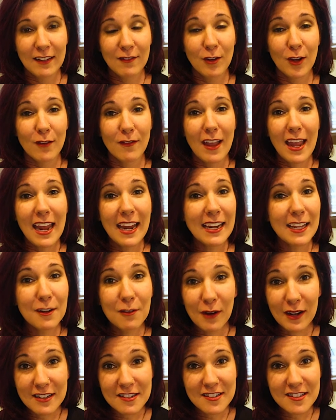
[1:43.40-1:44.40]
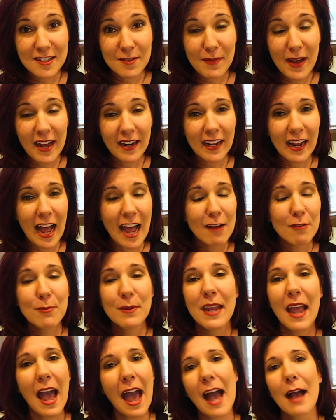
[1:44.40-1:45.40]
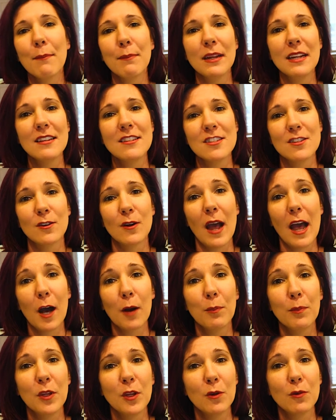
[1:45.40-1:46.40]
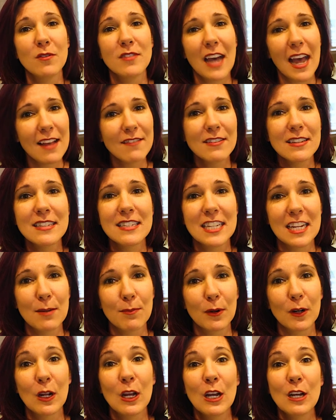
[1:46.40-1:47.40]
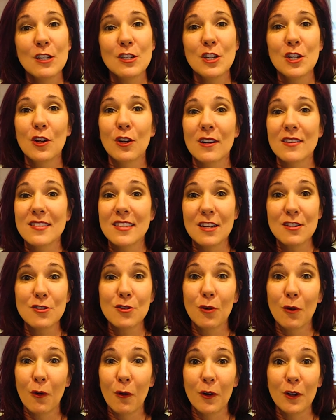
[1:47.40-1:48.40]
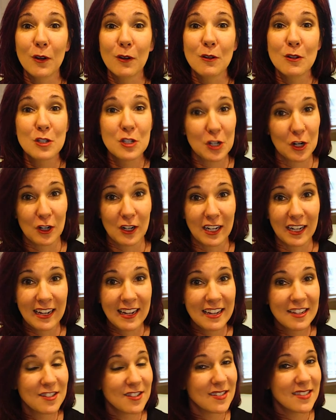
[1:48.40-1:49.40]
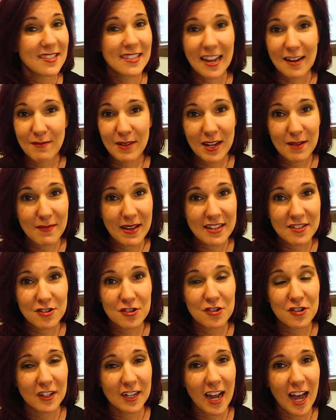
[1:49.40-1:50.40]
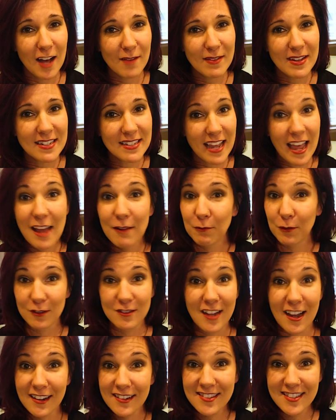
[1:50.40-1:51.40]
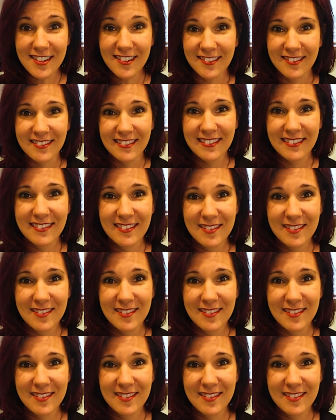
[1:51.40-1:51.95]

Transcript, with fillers: If you have any questions about it, I would be happy to help you dive in deeper to your essential oil journey. Just send me a message or comment and we'll talk soon.